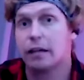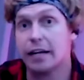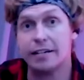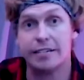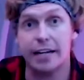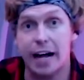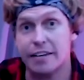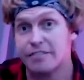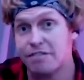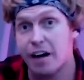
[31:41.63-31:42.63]
Like I said,
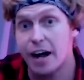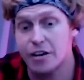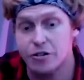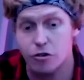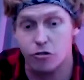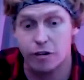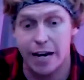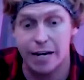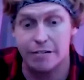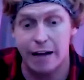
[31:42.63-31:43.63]
guys, find your
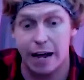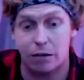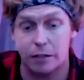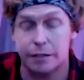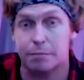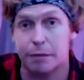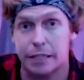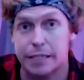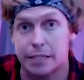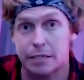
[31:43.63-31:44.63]
creative outlet,
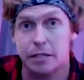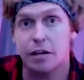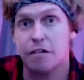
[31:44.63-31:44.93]
please.